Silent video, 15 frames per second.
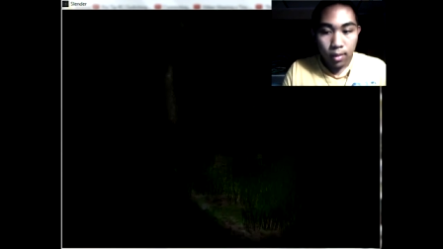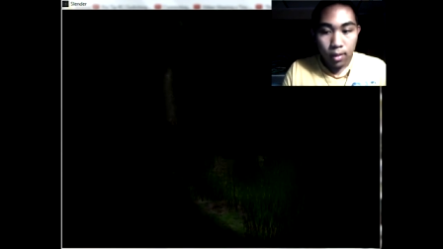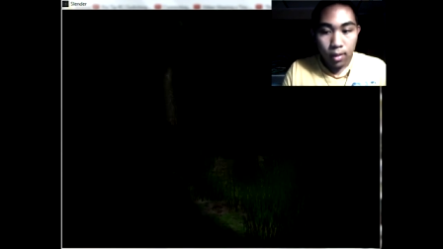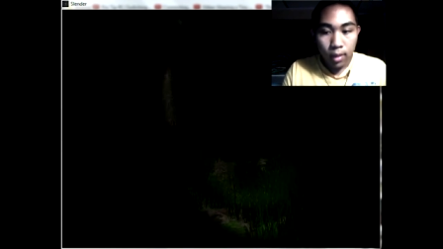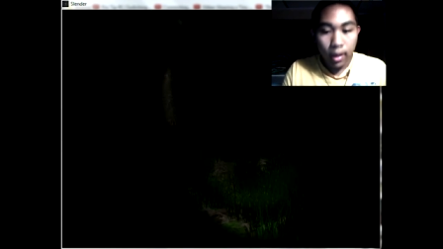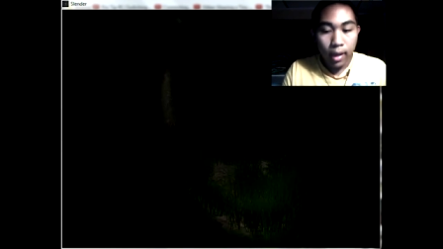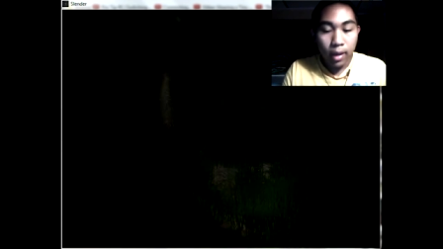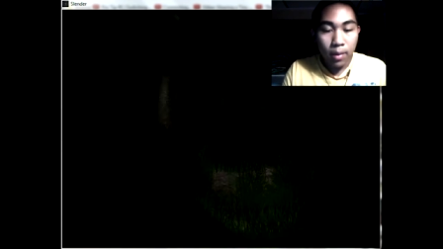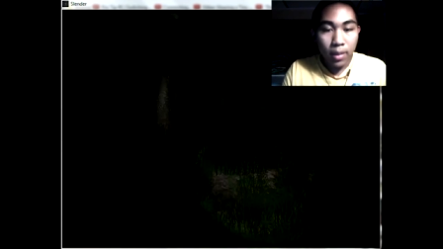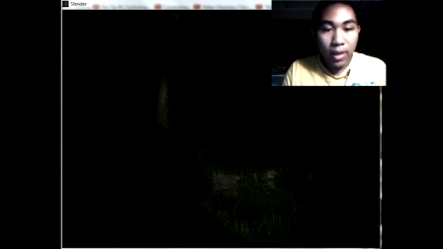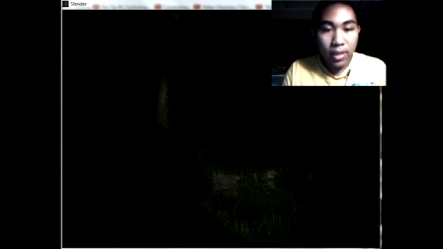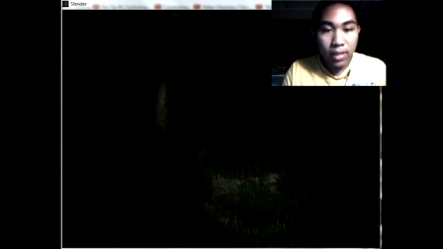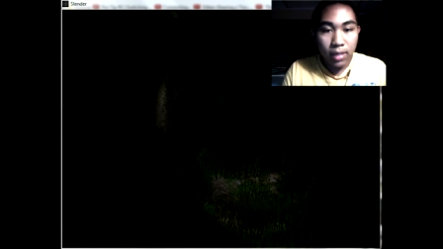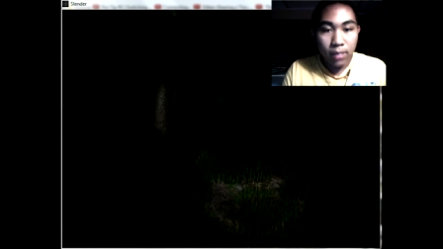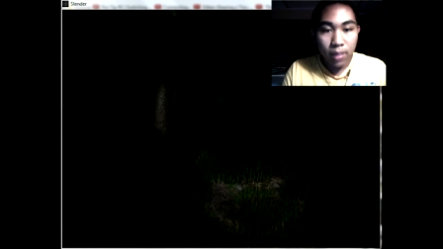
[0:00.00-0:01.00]
Okay, come on,
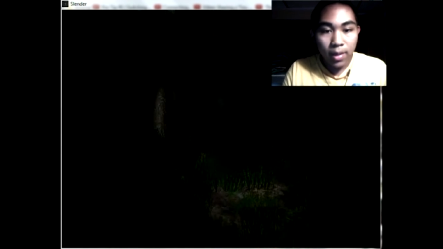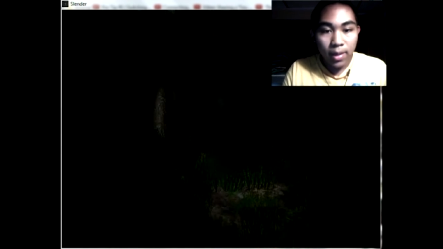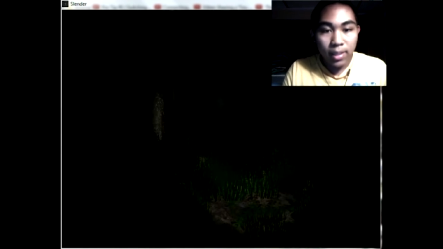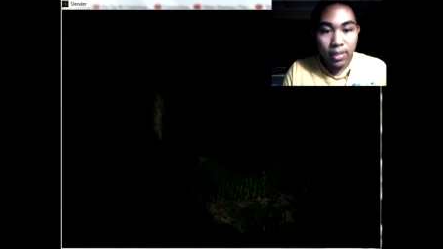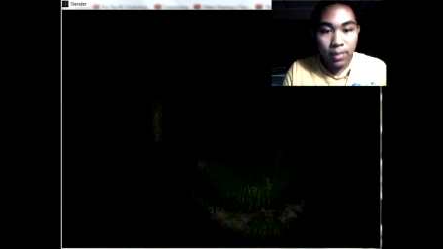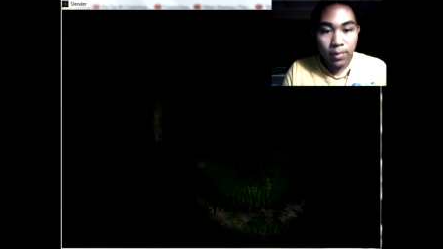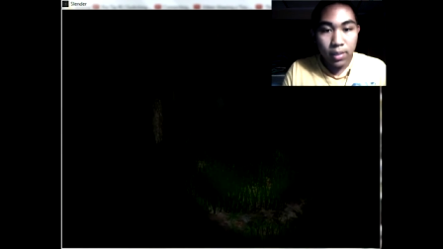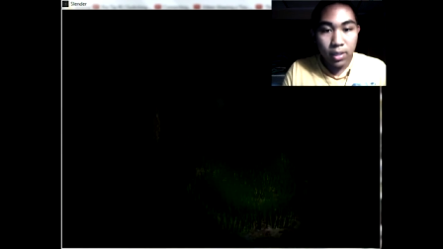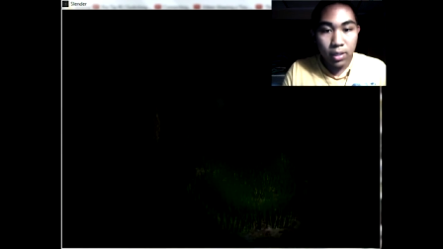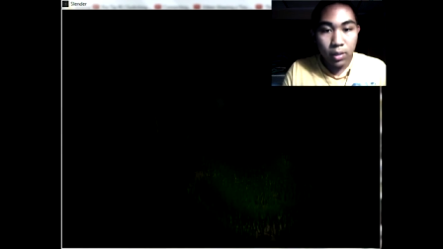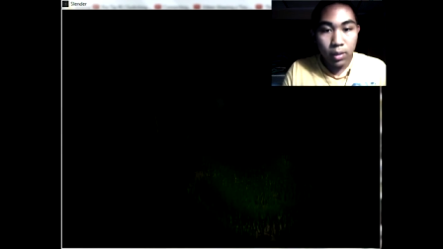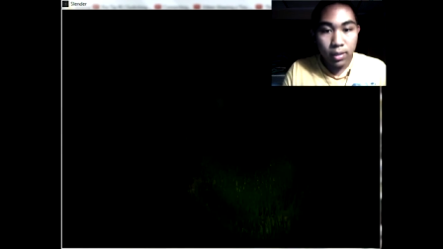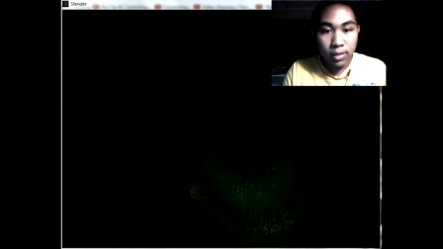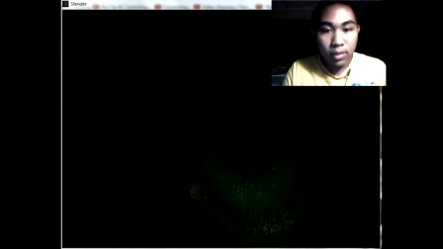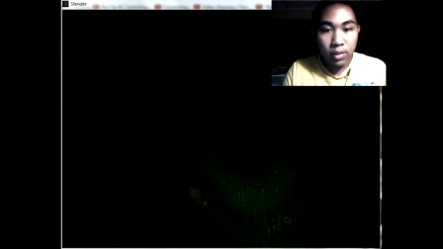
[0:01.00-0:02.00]
Tim. Come on, Tim. You can do
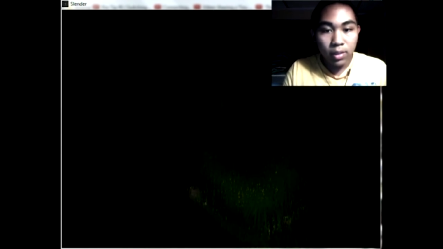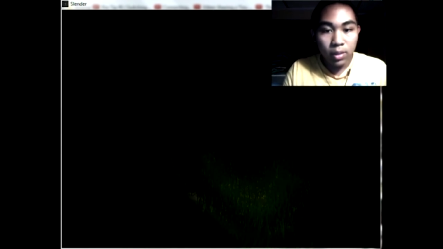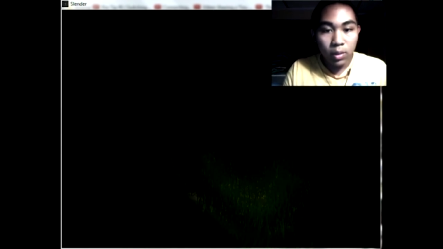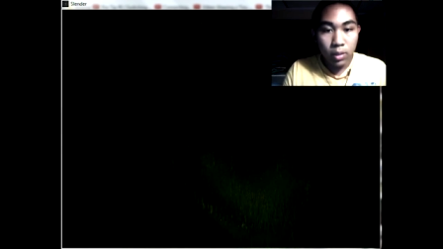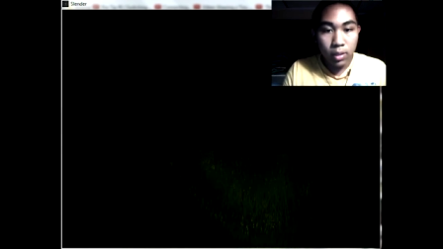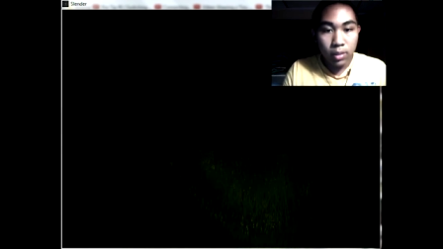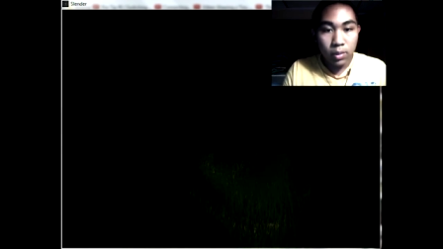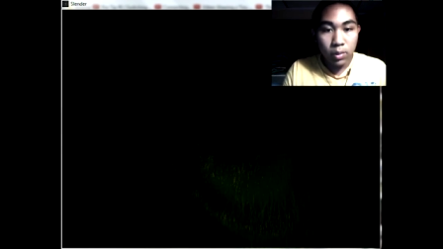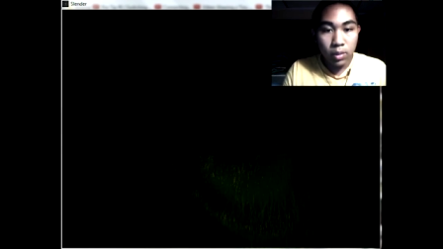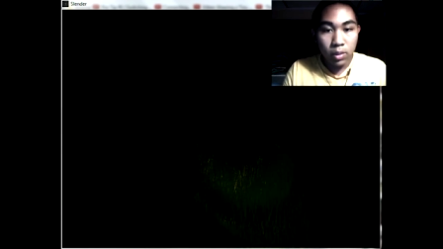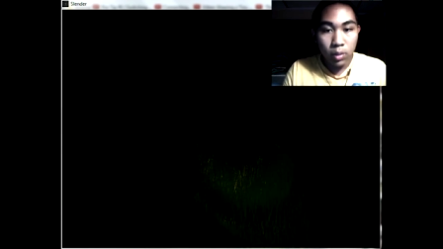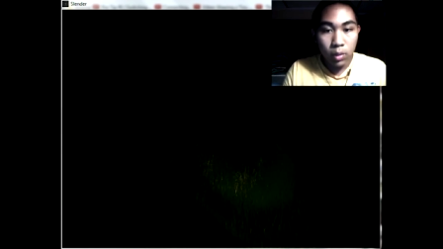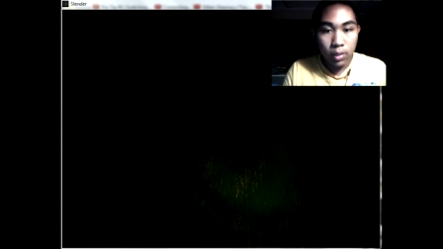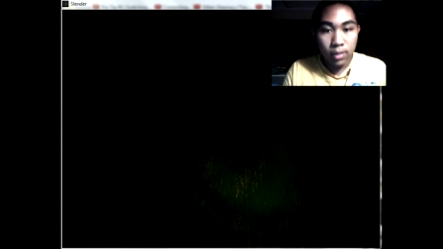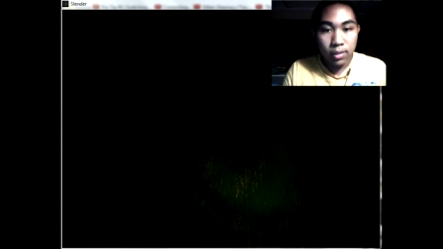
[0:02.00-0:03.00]
this. You can do this. You can
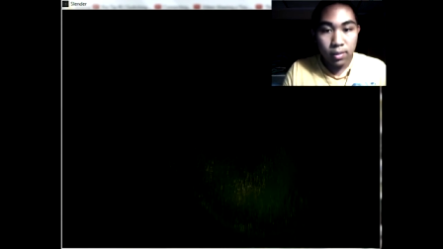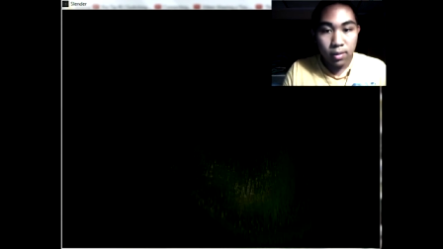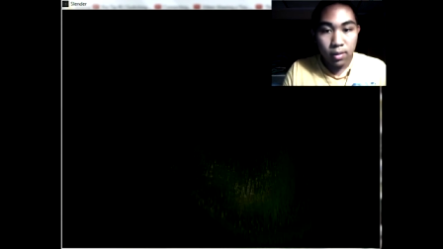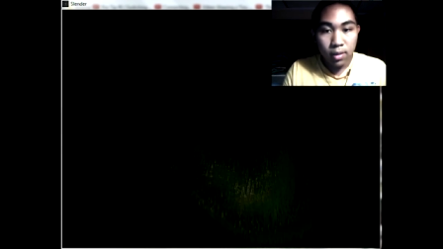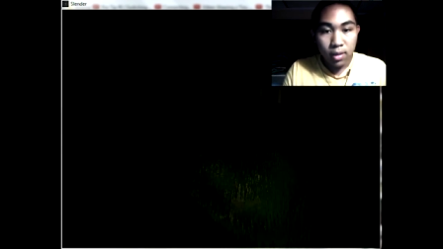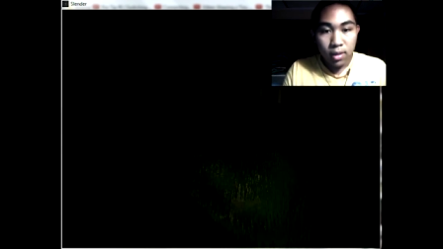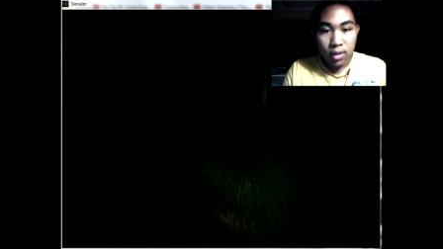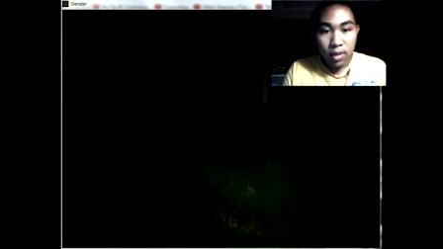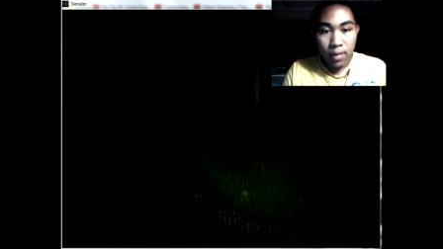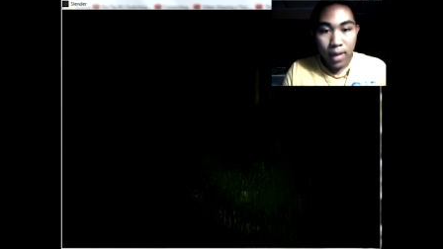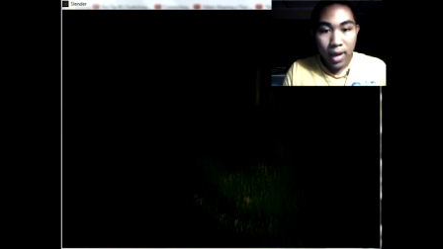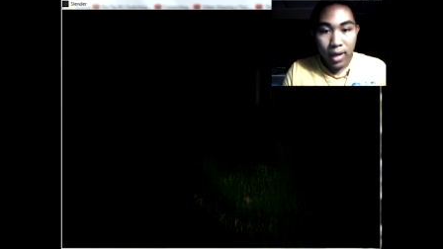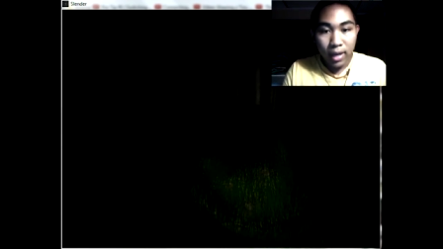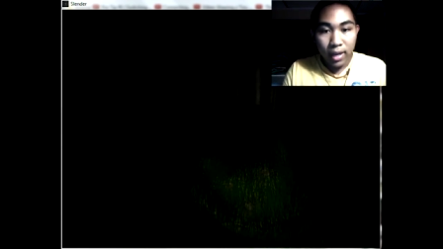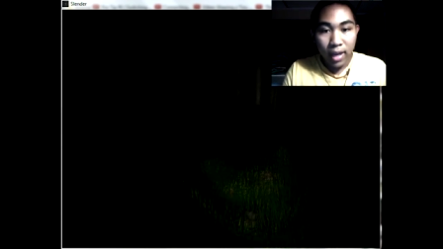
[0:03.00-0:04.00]
do this. Come
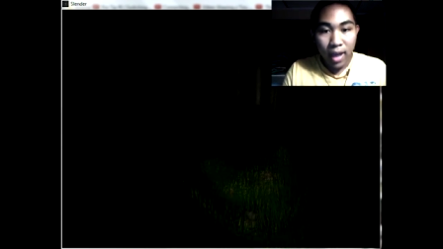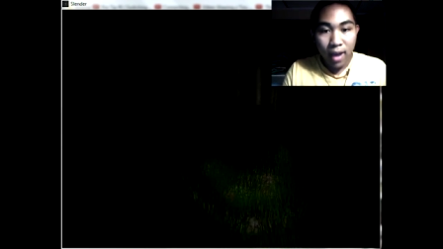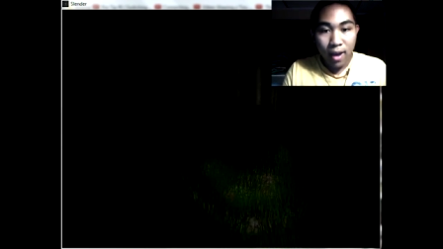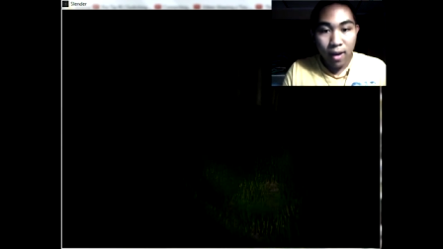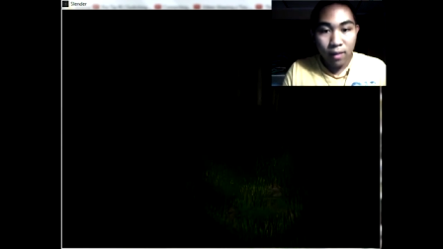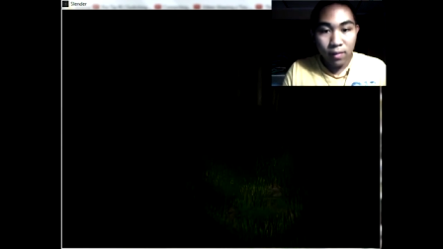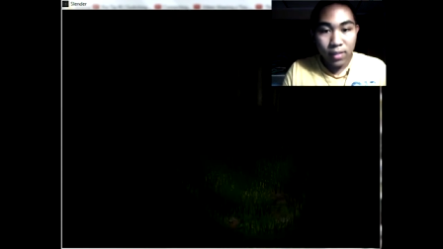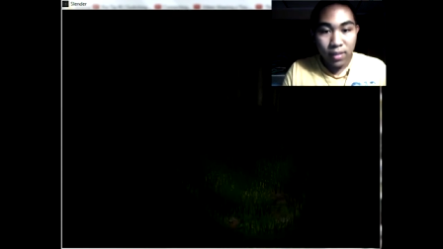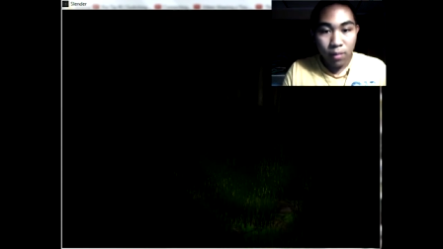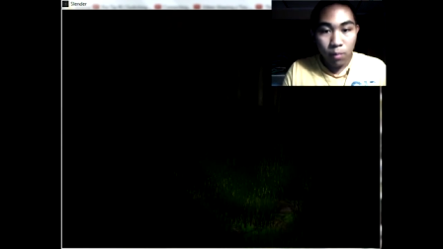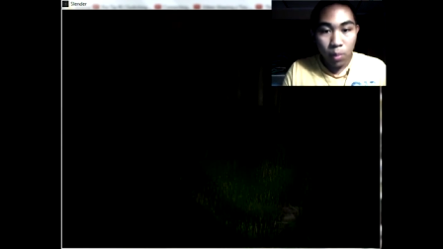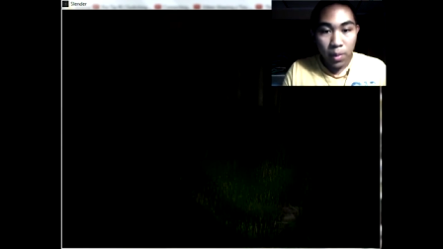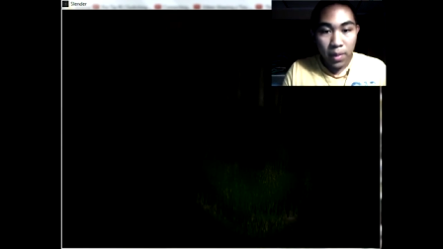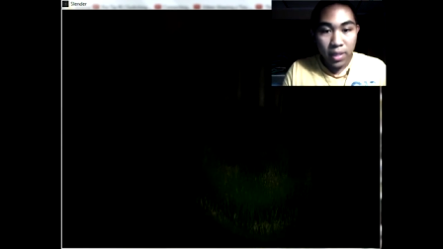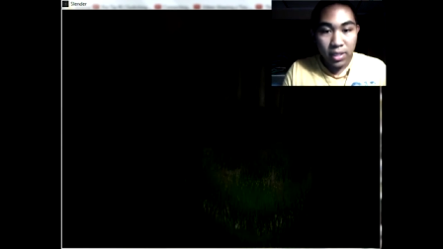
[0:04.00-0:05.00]
on. You have seven
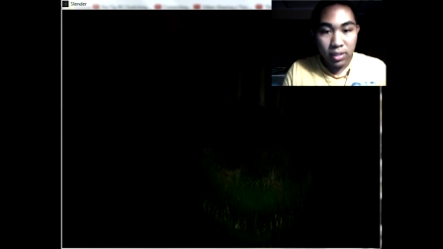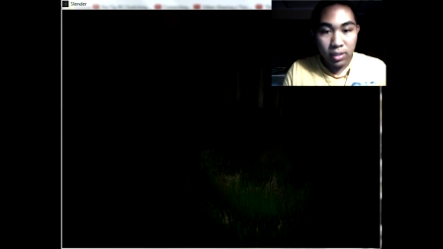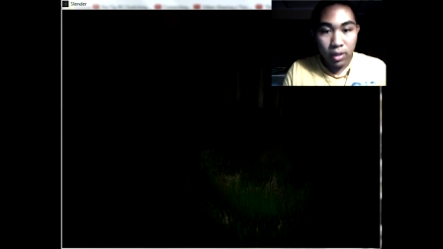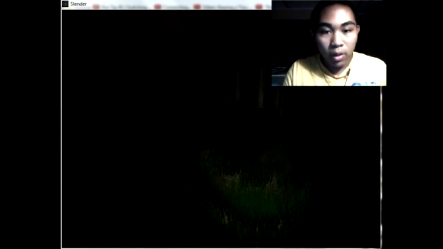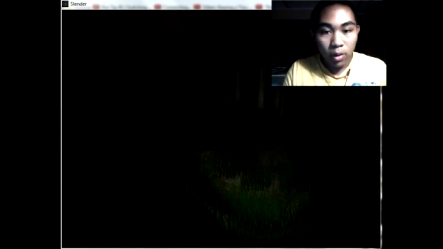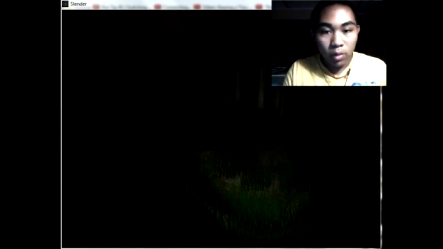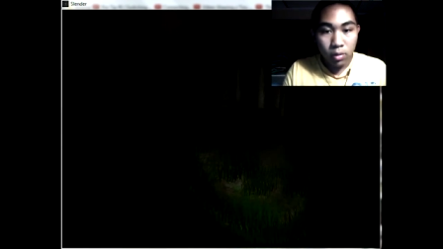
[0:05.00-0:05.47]
more pages to go.